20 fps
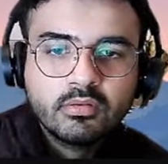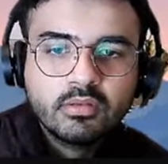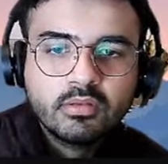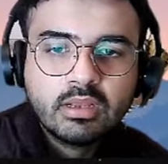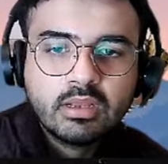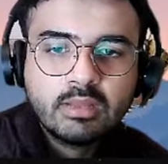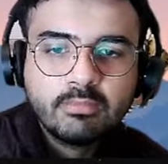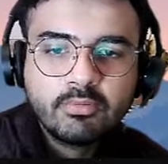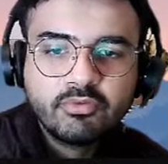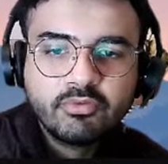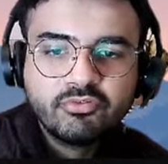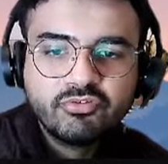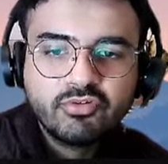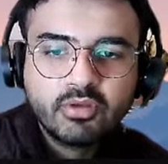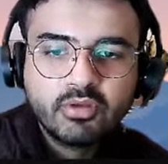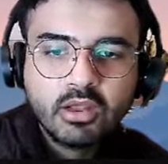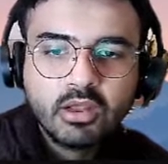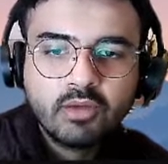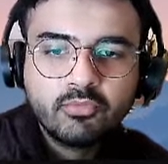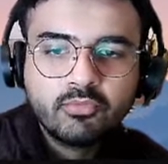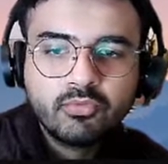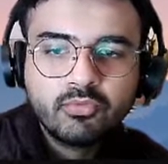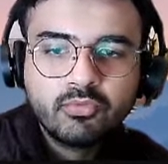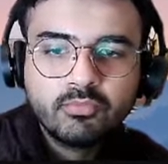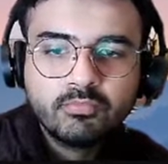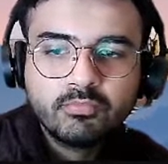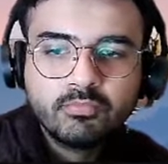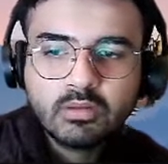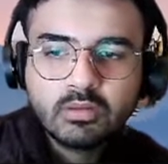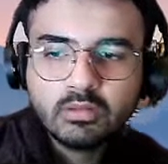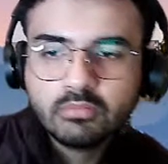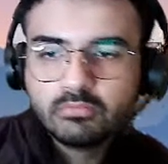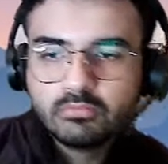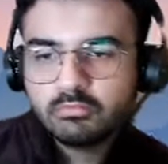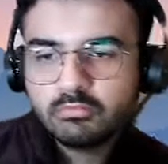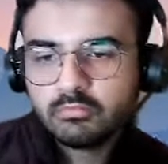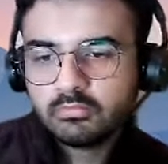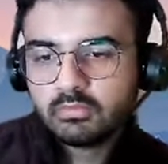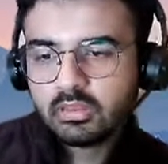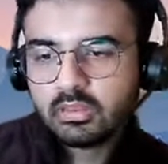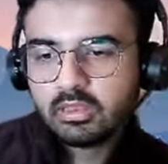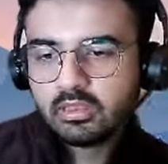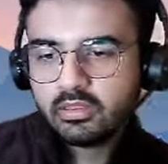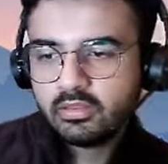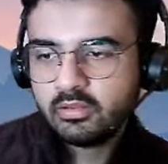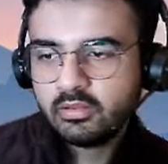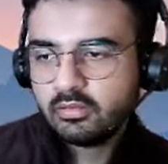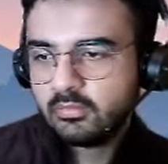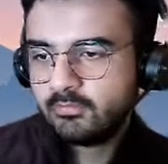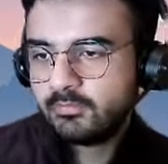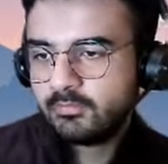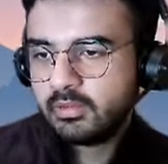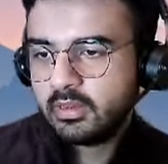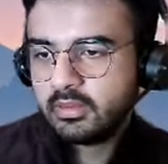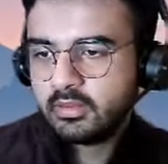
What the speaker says: I'm not sure how to play